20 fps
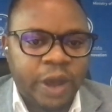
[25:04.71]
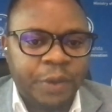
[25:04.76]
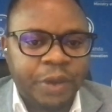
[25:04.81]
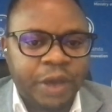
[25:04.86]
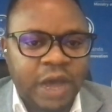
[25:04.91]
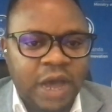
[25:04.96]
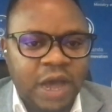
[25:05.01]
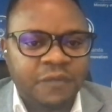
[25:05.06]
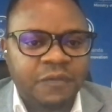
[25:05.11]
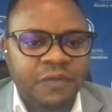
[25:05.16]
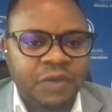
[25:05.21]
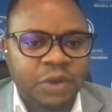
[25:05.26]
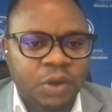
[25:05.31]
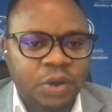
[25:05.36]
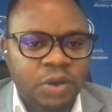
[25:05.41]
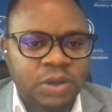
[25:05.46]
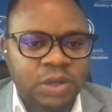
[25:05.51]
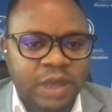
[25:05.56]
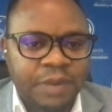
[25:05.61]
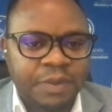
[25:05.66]
where we
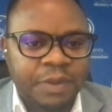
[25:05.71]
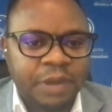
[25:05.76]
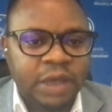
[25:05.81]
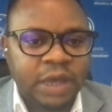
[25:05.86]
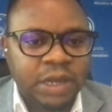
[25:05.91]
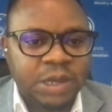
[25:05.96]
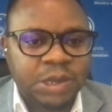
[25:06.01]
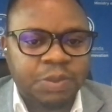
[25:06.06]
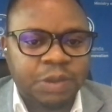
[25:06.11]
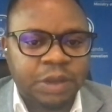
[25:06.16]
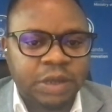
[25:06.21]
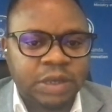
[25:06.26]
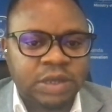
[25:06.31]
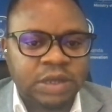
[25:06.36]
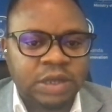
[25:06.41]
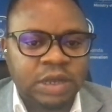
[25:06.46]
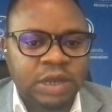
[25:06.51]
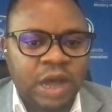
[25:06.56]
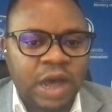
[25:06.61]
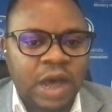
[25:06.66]
have a long-term
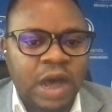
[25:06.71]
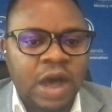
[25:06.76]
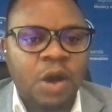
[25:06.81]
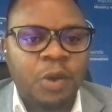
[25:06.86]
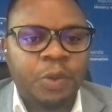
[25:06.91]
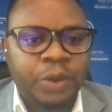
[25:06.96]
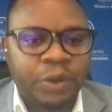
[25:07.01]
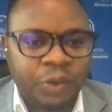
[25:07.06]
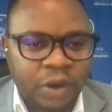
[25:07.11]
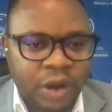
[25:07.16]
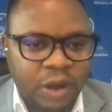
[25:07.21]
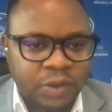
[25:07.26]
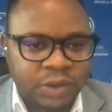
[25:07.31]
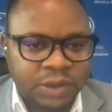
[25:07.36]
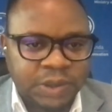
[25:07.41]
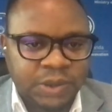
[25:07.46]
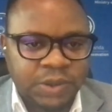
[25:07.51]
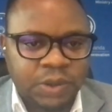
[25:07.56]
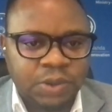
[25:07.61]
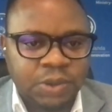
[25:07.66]
engagement in how we
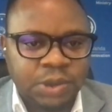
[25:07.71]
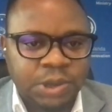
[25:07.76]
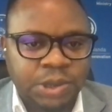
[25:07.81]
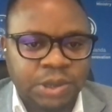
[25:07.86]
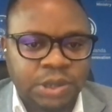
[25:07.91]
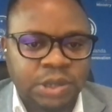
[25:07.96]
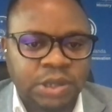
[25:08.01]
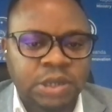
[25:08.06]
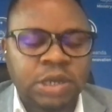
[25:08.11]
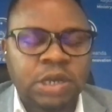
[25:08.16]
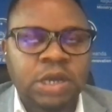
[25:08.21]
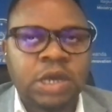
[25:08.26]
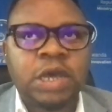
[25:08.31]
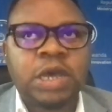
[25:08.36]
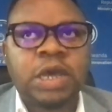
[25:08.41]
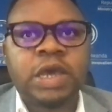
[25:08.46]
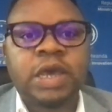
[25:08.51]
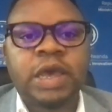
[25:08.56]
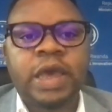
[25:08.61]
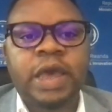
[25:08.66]
roll out the solution?
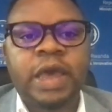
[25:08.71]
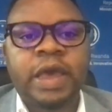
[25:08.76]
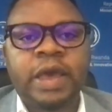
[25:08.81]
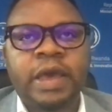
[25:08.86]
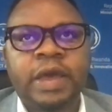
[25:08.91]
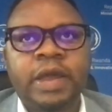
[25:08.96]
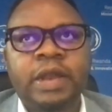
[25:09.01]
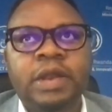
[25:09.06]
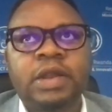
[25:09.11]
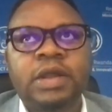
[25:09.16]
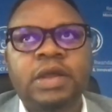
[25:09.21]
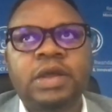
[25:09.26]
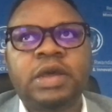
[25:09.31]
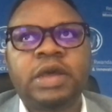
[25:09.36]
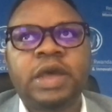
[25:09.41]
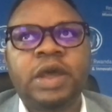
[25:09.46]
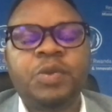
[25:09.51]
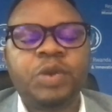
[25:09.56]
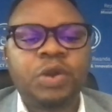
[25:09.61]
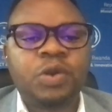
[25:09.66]

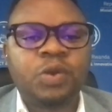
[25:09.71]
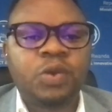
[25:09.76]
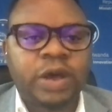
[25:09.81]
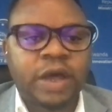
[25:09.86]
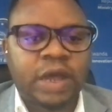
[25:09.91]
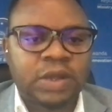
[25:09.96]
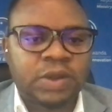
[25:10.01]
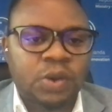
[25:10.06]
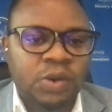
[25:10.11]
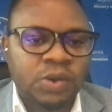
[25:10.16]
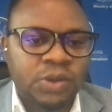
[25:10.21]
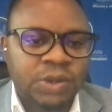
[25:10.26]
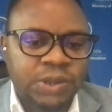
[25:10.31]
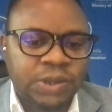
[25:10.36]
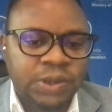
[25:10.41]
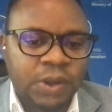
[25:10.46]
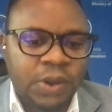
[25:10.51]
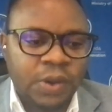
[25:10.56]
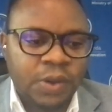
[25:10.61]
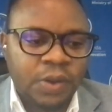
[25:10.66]
And can we look at
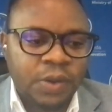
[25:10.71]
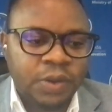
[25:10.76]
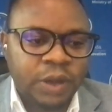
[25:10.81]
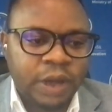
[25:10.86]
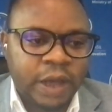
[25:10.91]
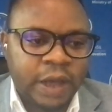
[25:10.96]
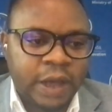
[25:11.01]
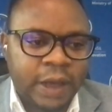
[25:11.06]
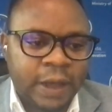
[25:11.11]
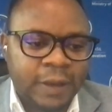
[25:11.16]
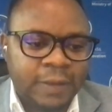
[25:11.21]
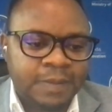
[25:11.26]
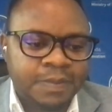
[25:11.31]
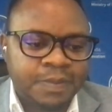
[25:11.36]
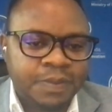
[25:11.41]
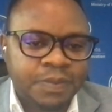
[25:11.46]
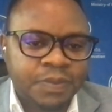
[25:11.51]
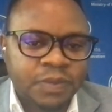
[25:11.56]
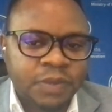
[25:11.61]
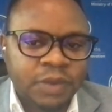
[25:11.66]
also
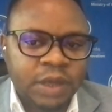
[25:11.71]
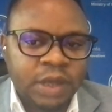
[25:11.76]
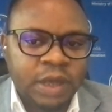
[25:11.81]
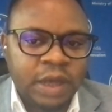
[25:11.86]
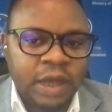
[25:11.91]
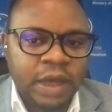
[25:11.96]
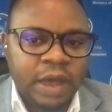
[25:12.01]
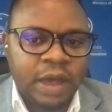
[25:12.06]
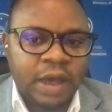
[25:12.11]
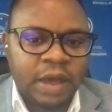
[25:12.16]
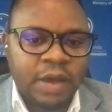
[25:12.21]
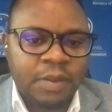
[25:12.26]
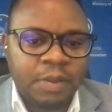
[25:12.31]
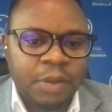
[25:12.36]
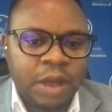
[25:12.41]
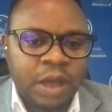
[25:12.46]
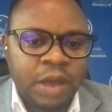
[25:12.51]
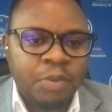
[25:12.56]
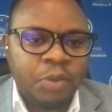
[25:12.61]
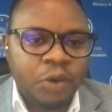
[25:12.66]
a
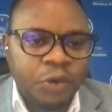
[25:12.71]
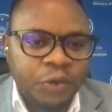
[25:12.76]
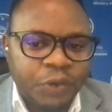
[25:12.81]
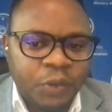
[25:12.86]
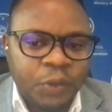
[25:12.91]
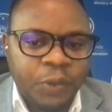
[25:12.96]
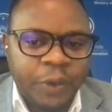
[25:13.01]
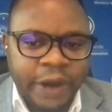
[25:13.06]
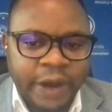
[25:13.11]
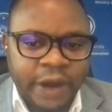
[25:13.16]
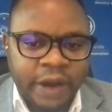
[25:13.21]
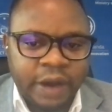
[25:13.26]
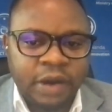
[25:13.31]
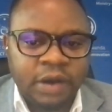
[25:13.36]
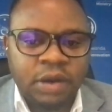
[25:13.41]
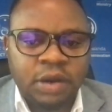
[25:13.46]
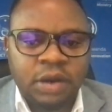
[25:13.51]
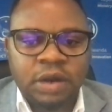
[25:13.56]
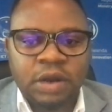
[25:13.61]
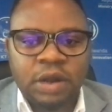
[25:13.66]
model
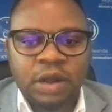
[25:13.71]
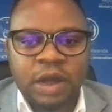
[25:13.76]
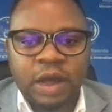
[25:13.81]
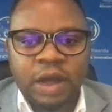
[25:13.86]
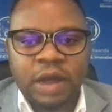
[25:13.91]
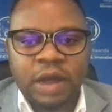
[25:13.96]
where